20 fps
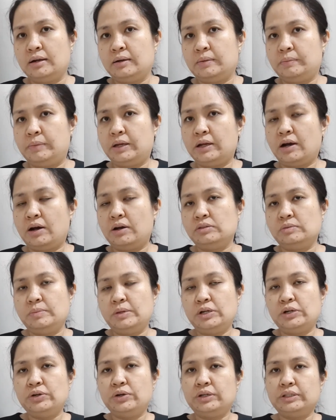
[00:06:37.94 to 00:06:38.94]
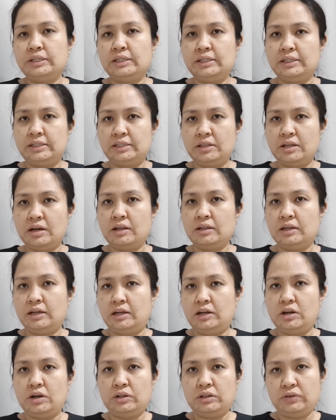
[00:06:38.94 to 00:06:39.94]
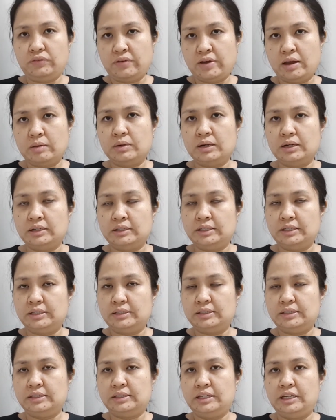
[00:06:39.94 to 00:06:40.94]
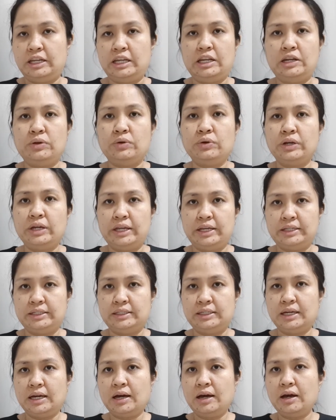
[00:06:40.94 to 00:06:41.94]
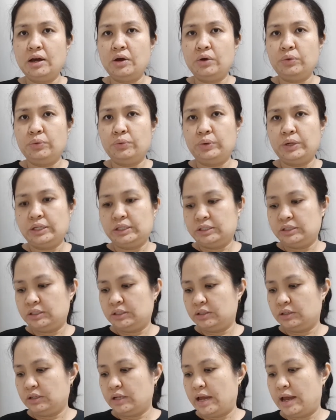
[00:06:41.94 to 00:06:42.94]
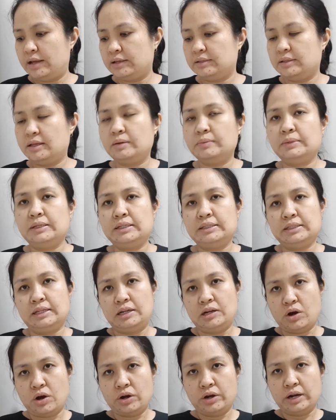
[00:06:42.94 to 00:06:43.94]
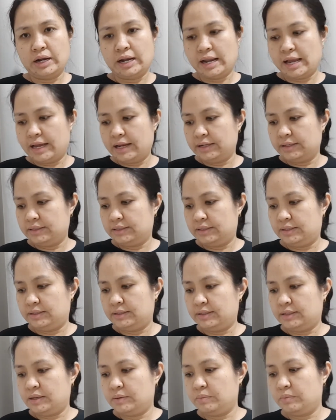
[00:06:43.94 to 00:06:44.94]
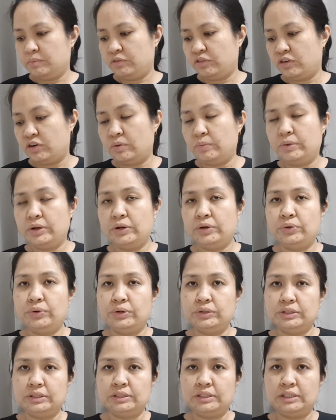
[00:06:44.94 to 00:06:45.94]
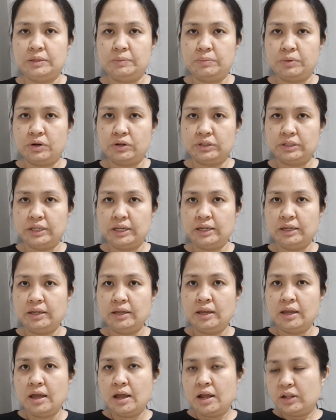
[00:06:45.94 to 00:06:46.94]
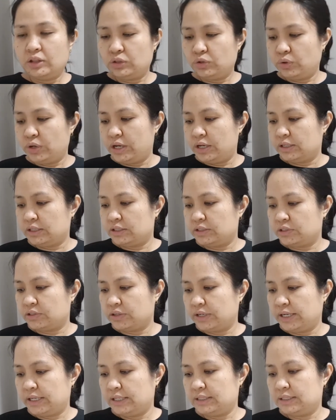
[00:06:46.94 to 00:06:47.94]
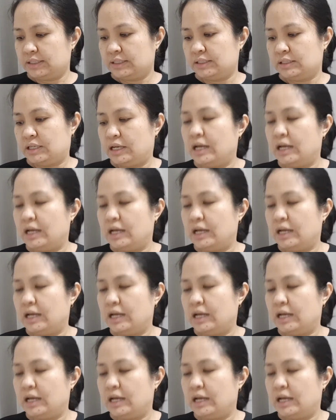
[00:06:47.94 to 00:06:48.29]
Because melioidosis is not a notifiable disease in Indonesia, we should establish an online system for melioidosis reporting to encourage